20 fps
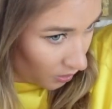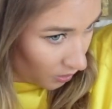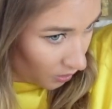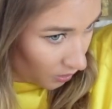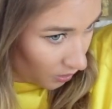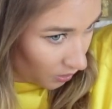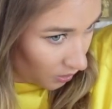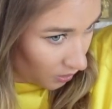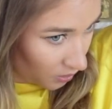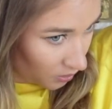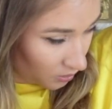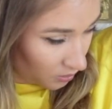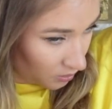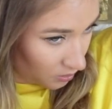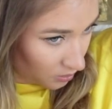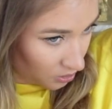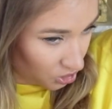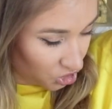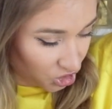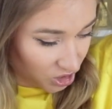and
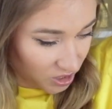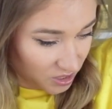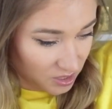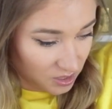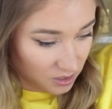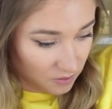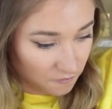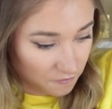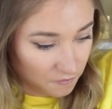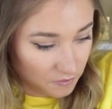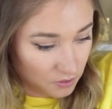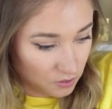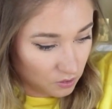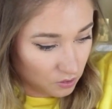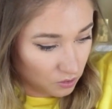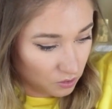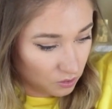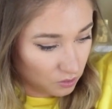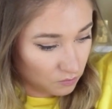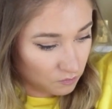just a
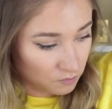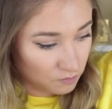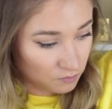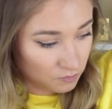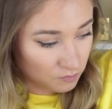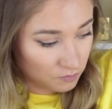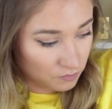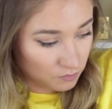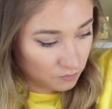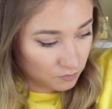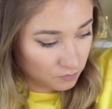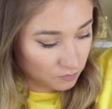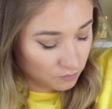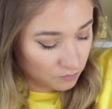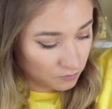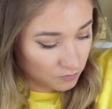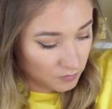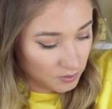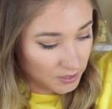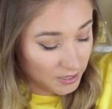few.
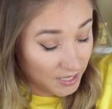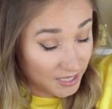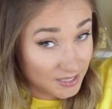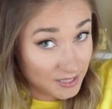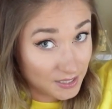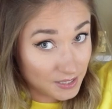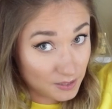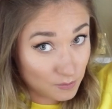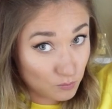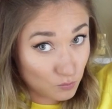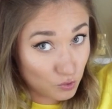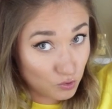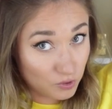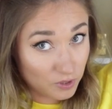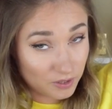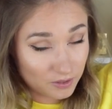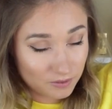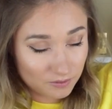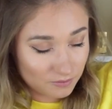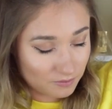Less is
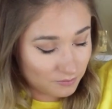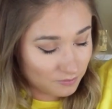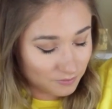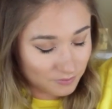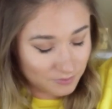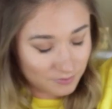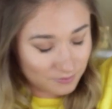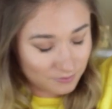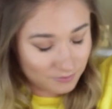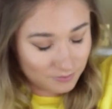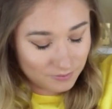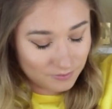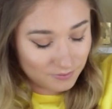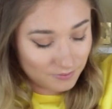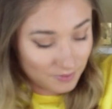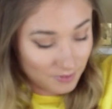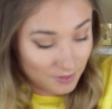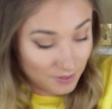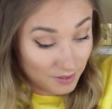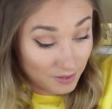more.
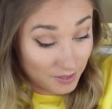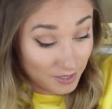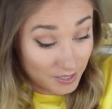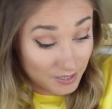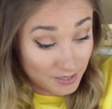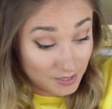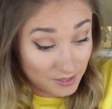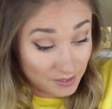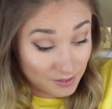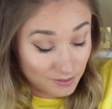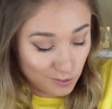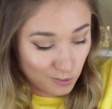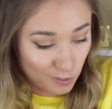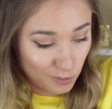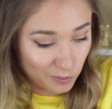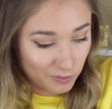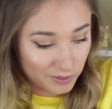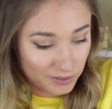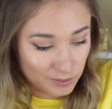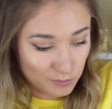Less is
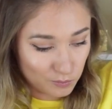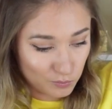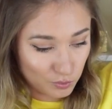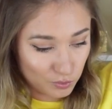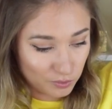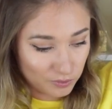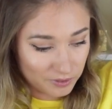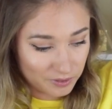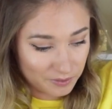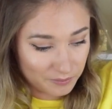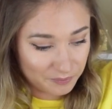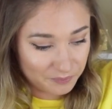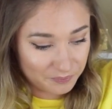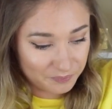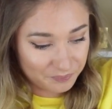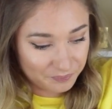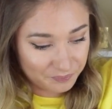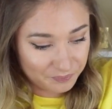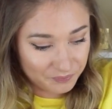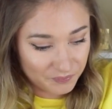always more,
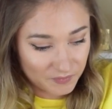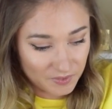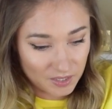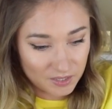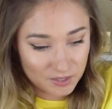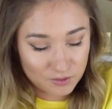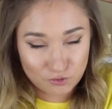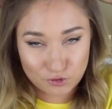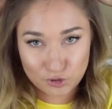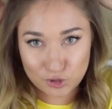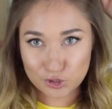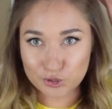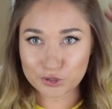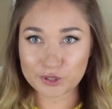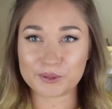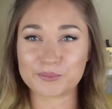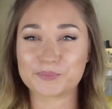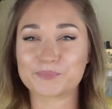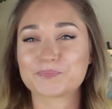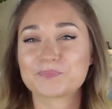that's for
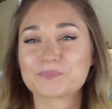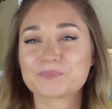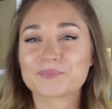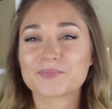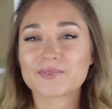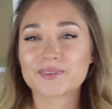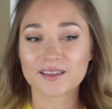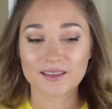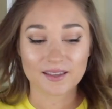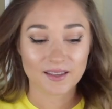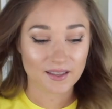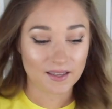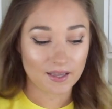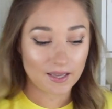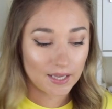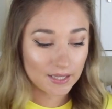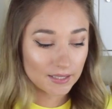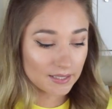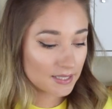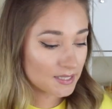sure.
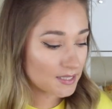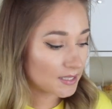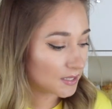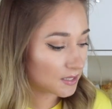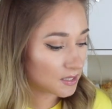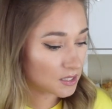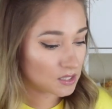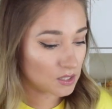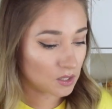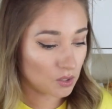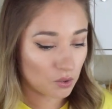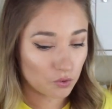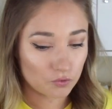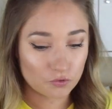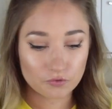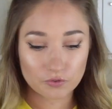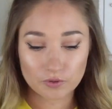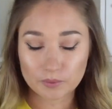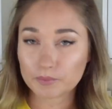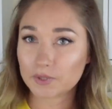And that's it. So
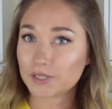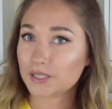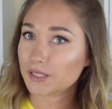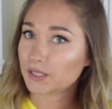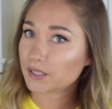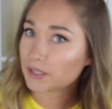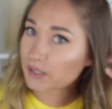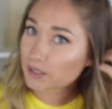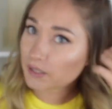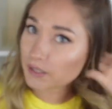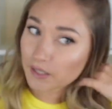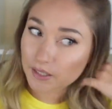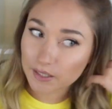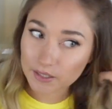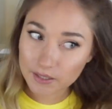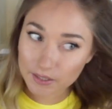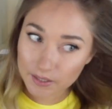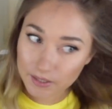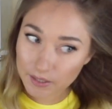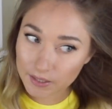from here,
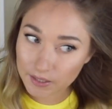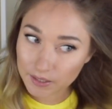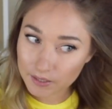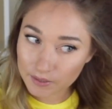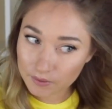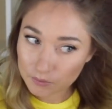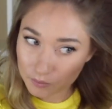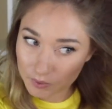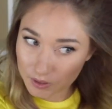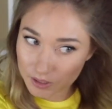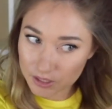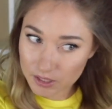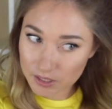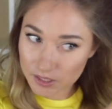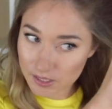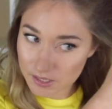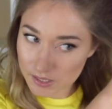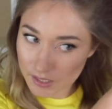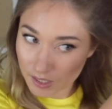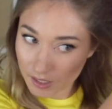again, we're
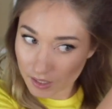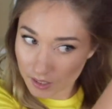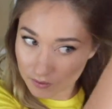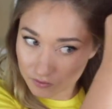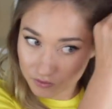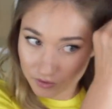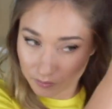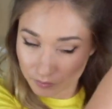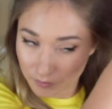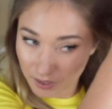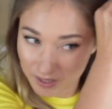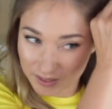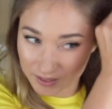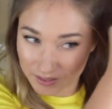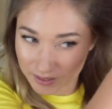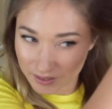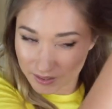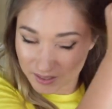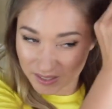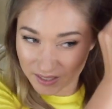just taking from
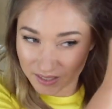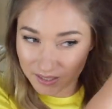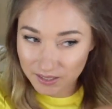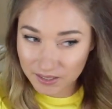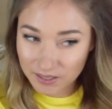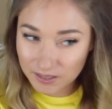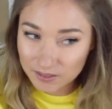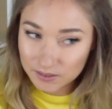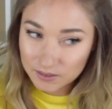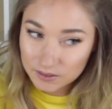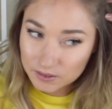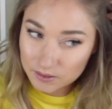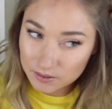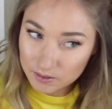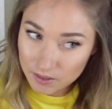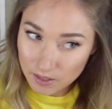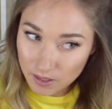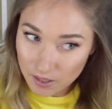underneath,